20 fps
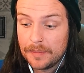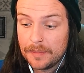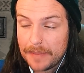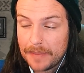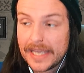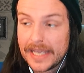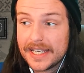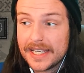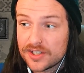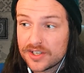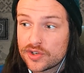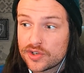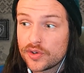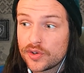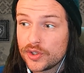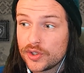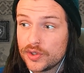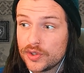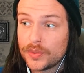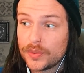making sure
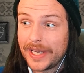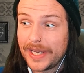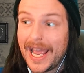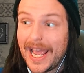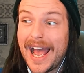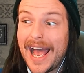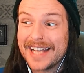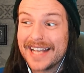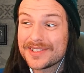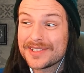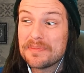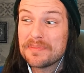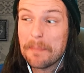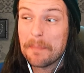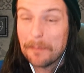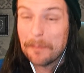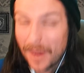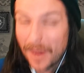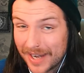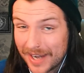you're doing as
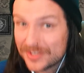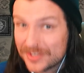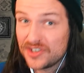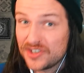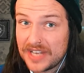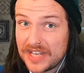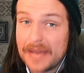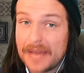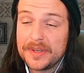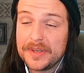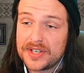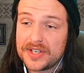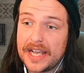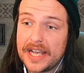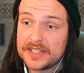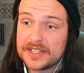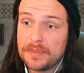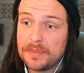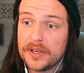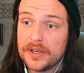much damage
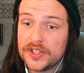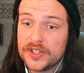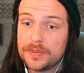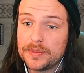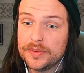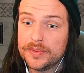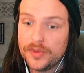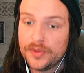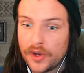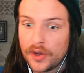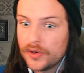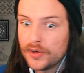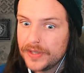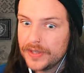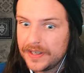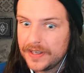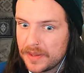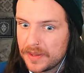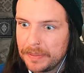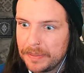as possible, not only
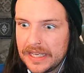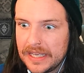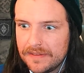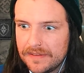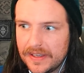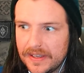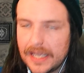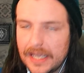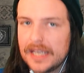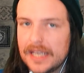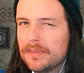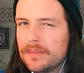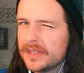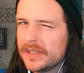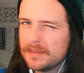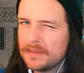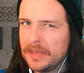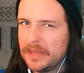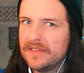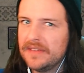to the PvE, but
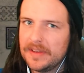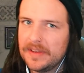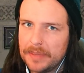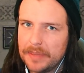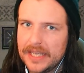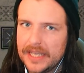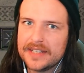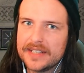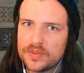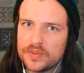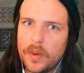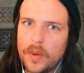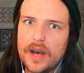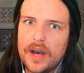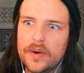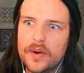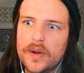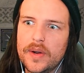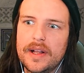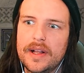to PvP as
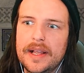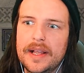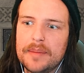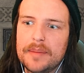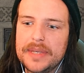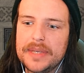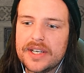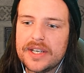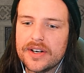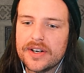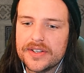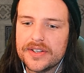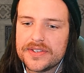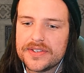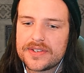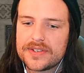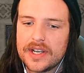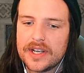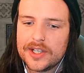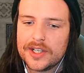well,
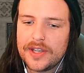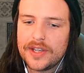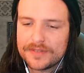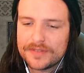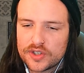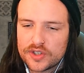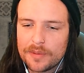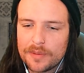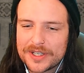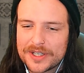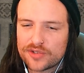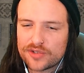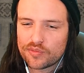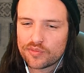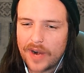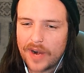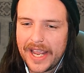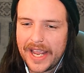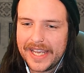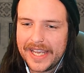because you have so much
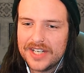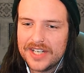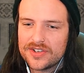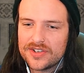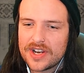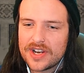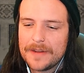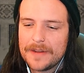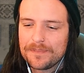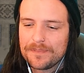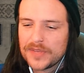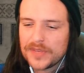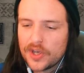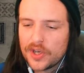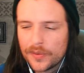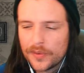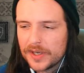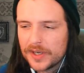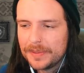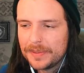range. You
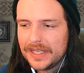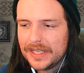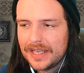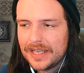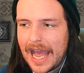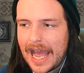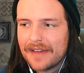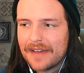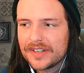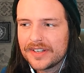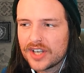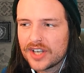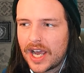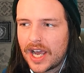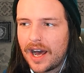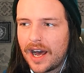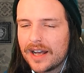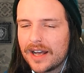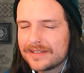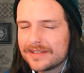don't want to be having to
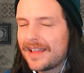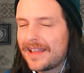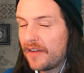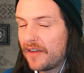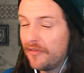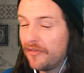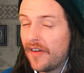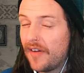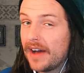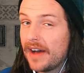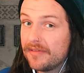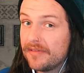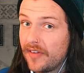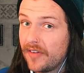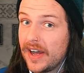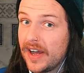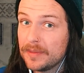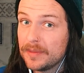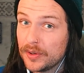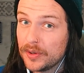cast like 5
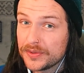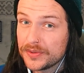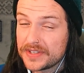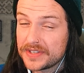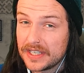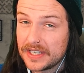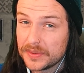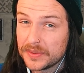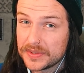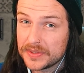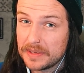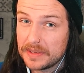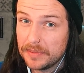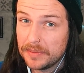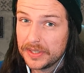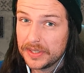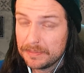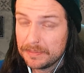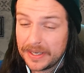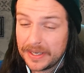fireballs to kill
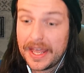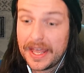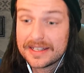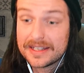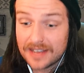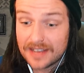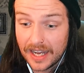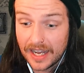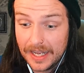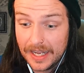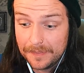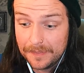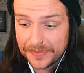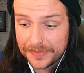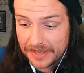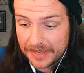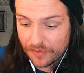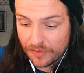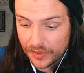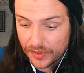somebody. By that time,
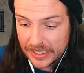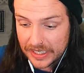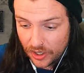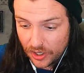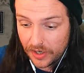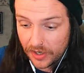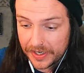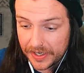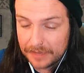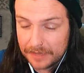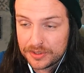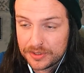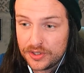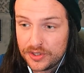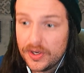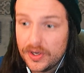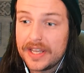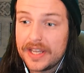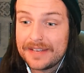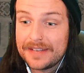they've already gotten up to
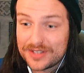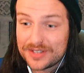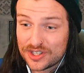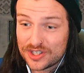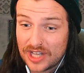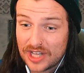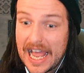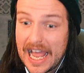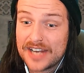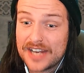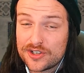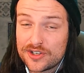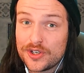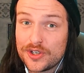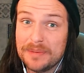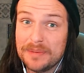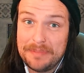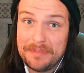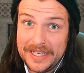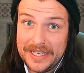you and they've slashed you
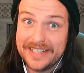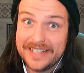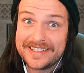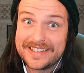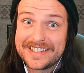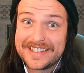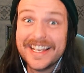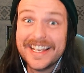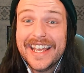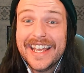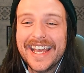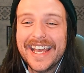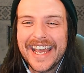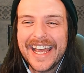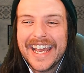to bits.